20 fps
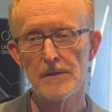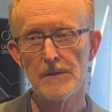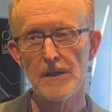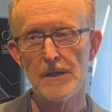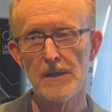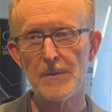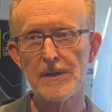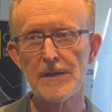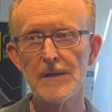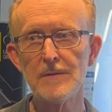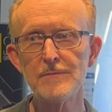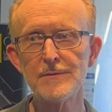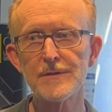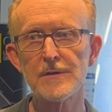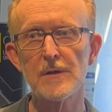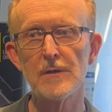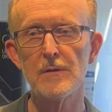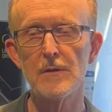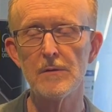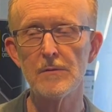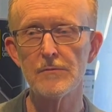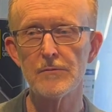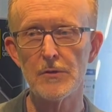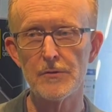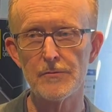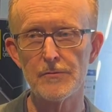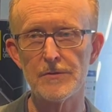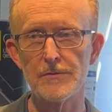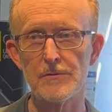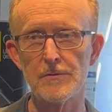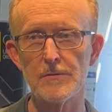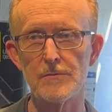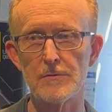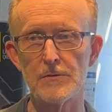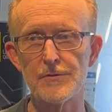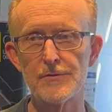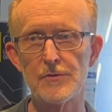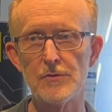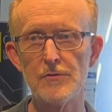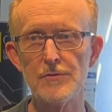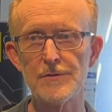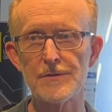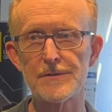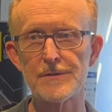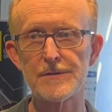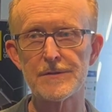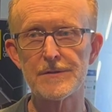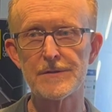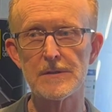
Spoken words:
it becomes that the students